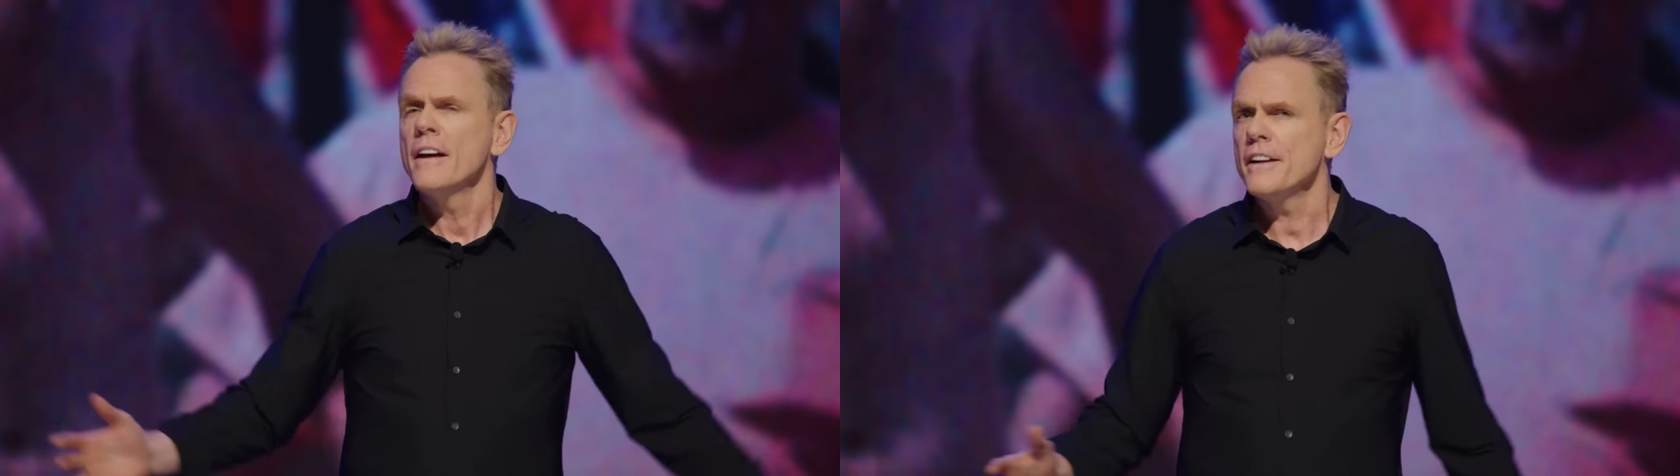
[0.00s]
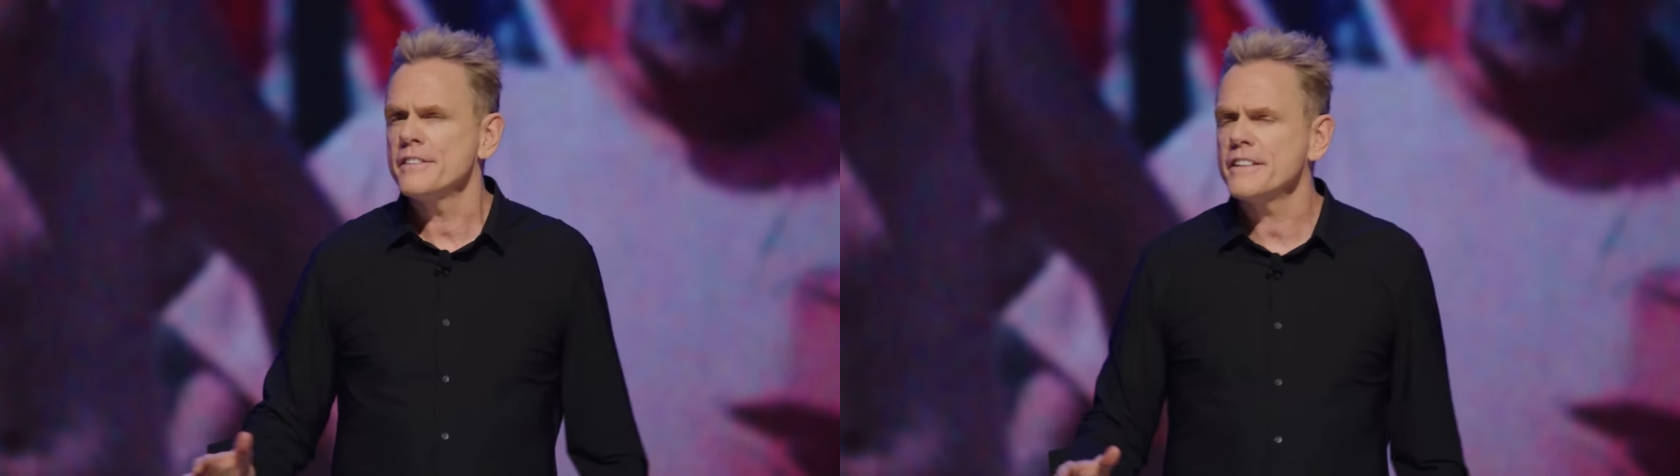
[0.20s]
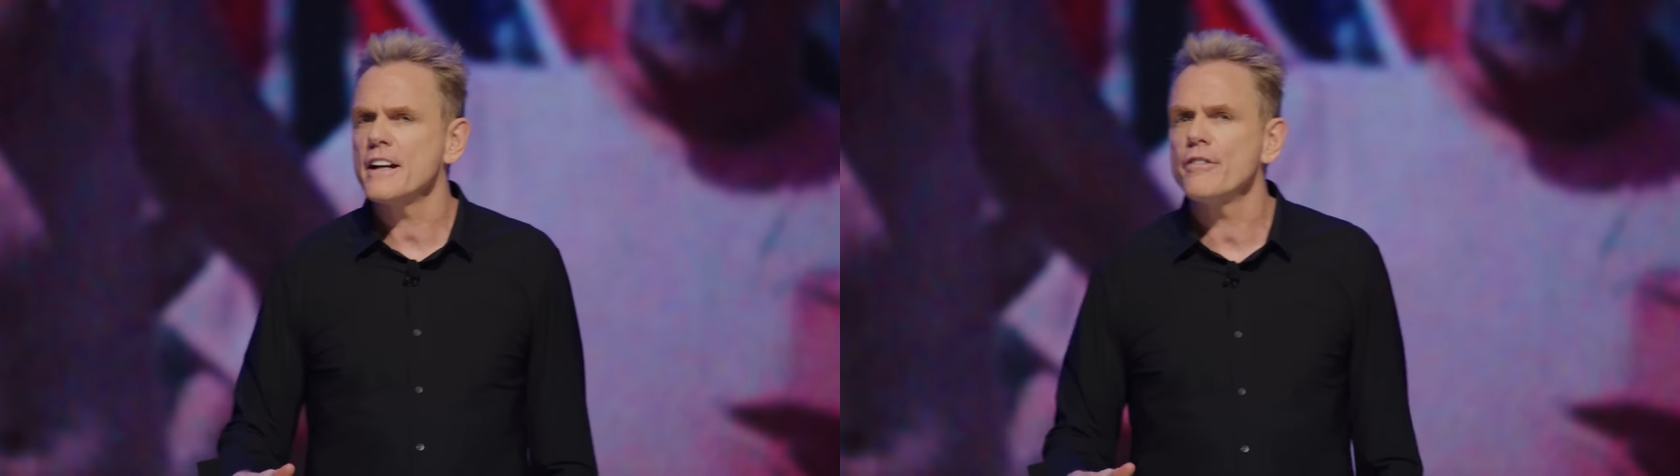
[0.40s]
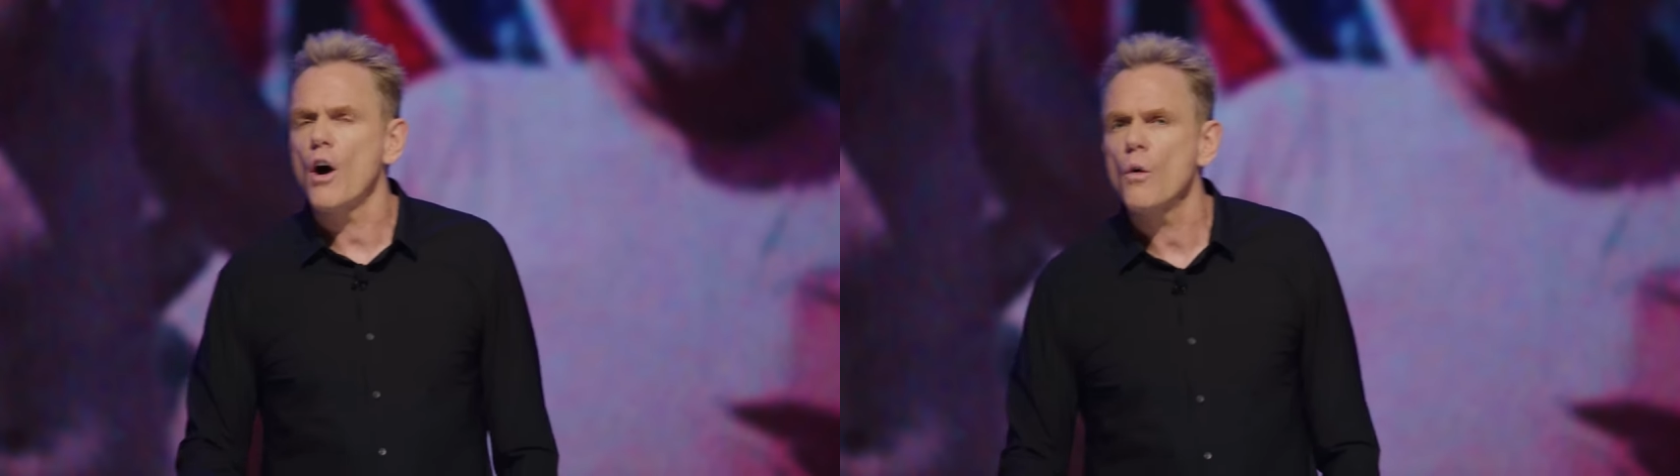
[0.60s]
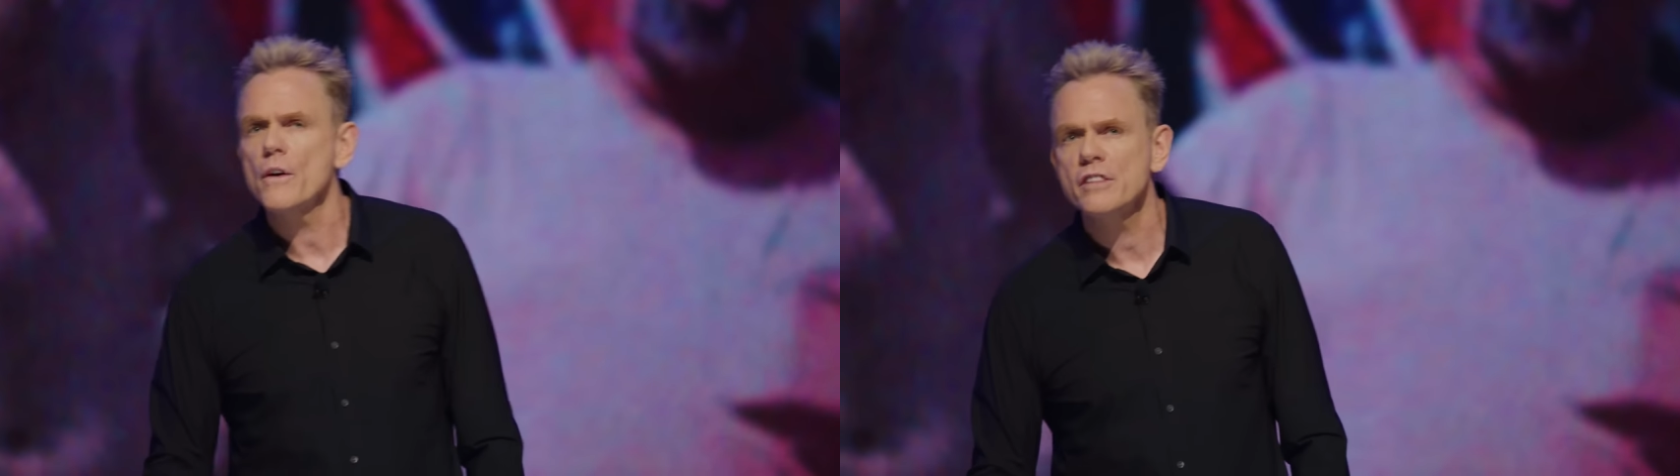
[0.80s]
instead of
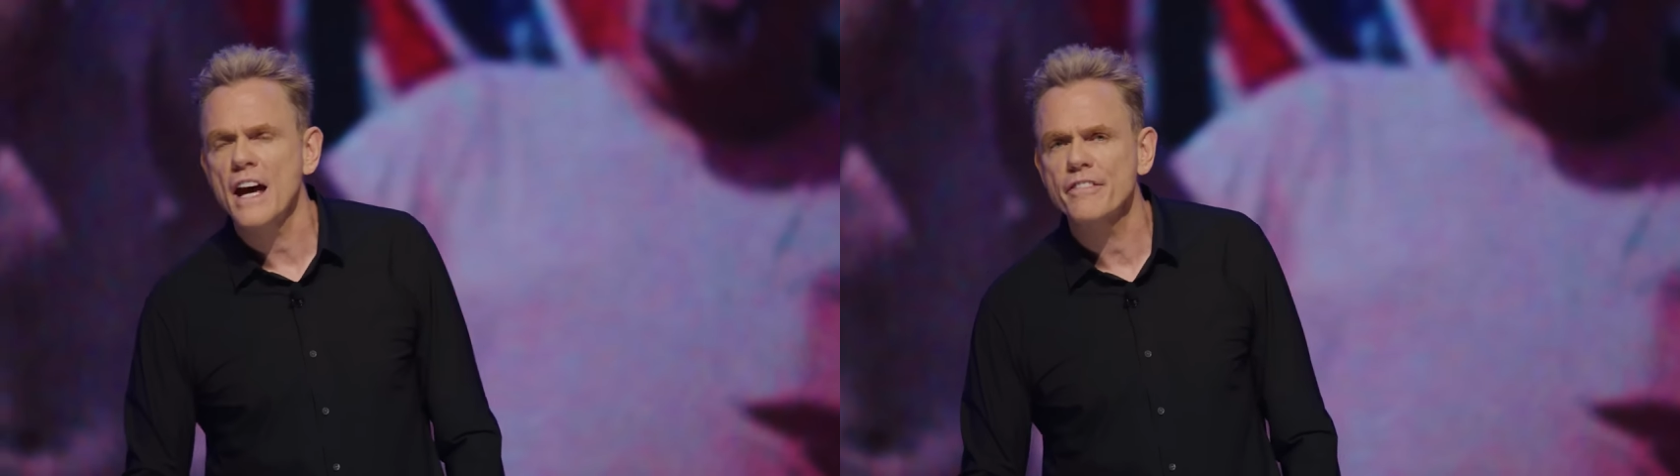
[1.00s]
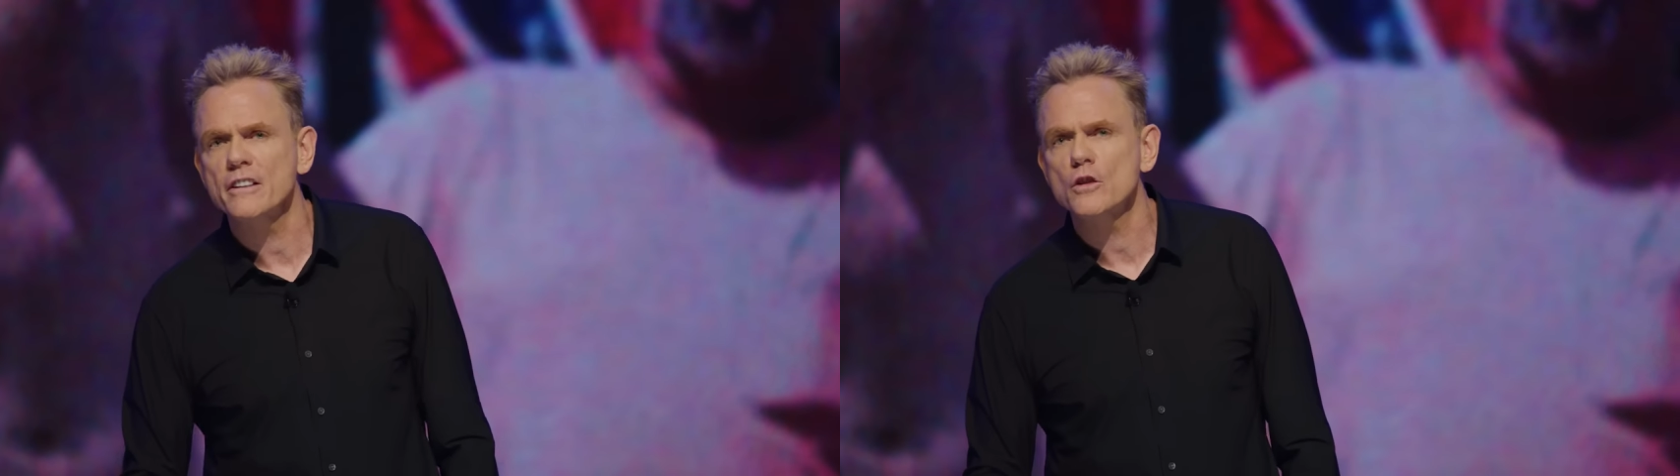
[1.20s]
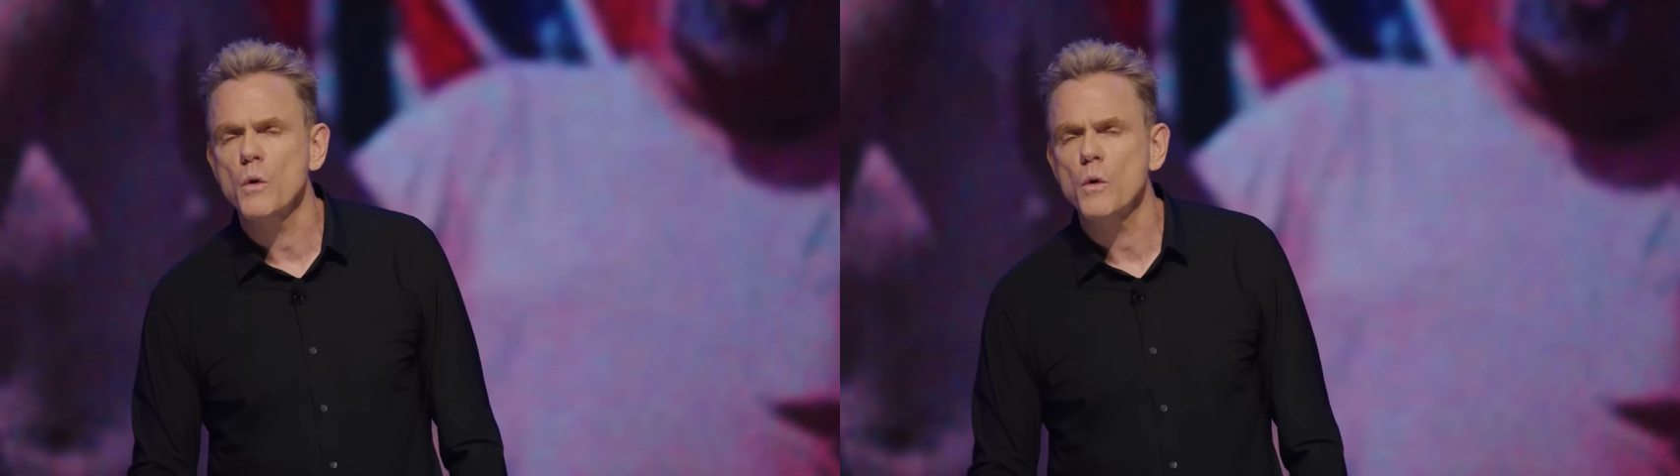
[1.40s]
always having to